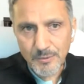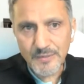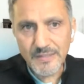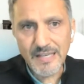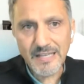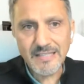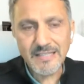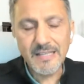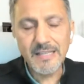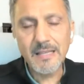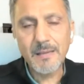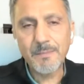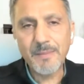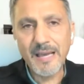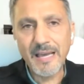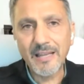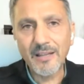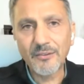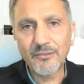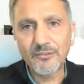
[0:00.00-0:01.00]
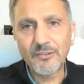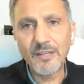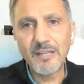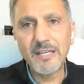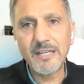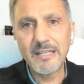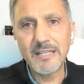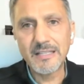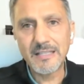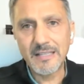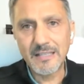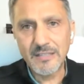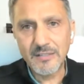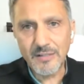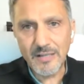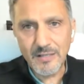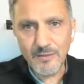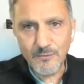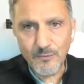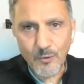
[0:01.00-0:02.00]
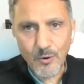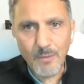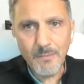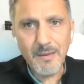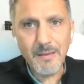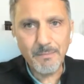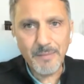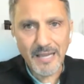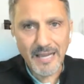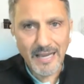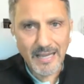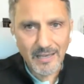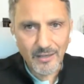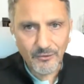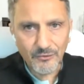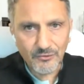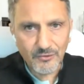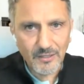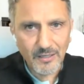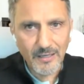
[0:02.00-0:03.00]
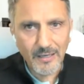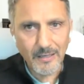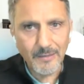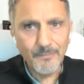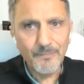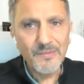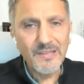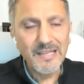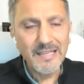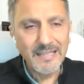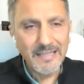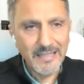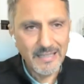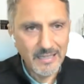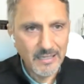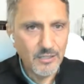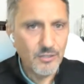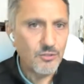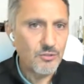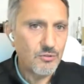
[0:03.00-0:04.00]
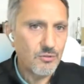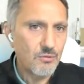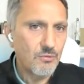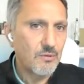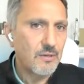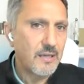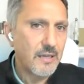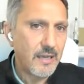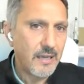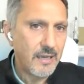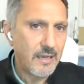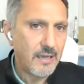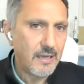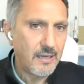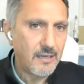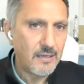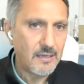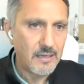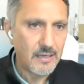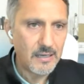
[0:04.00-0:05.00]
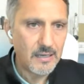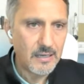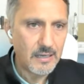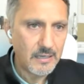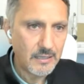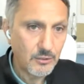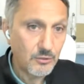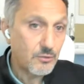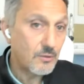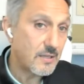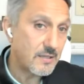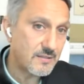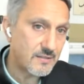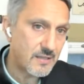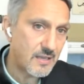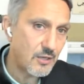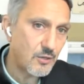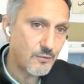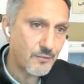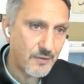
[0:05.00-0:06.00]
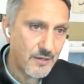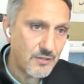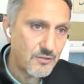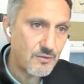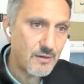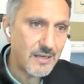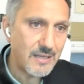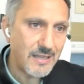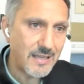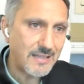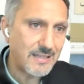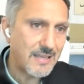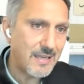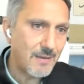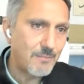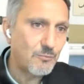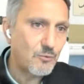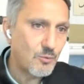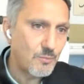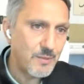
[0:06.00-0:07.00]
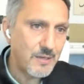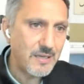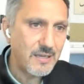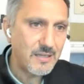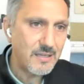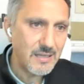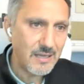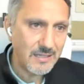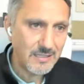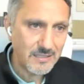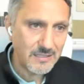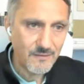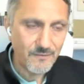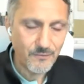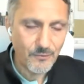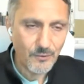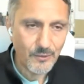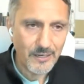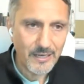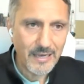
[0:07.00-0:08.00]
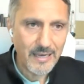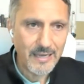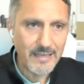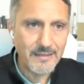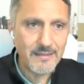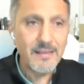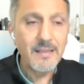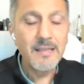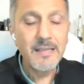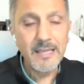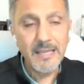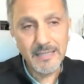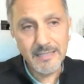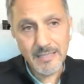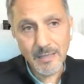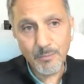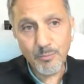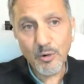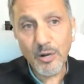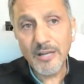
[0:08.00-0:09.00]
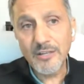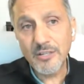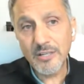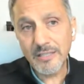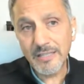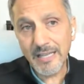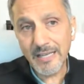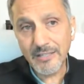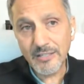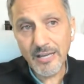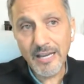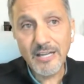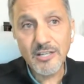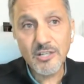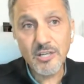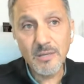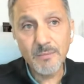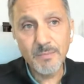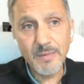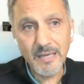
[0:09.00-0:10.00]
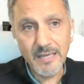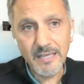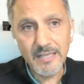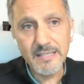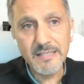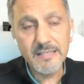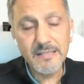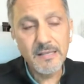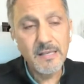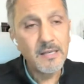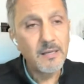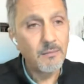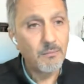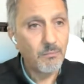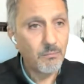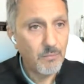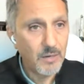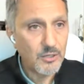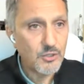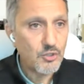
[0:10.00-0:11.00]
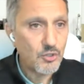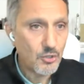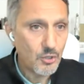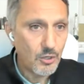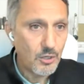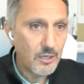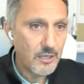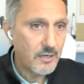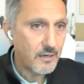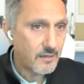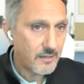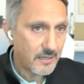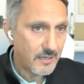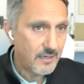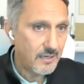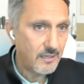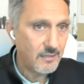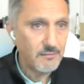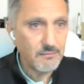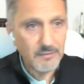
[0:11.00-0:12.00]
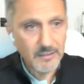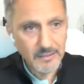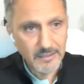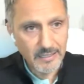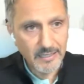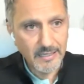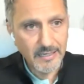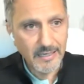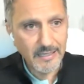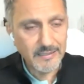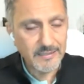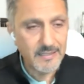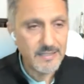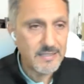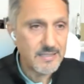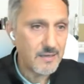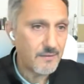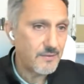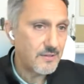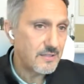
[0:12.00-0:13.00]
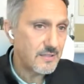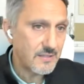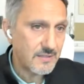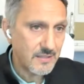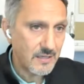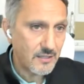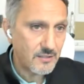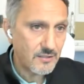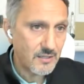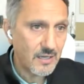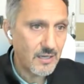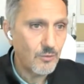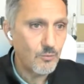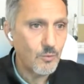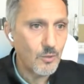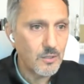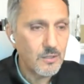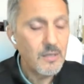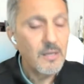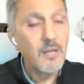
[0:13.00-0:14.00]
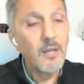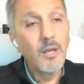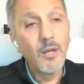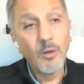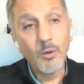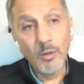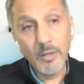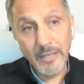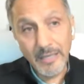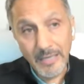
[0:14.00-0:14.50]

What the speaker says: dispossessing the Palestinians and transforming Palestine into the state of Israel that came to be in 1948, it's a project that actually begins much earlier, in again 1876 onward,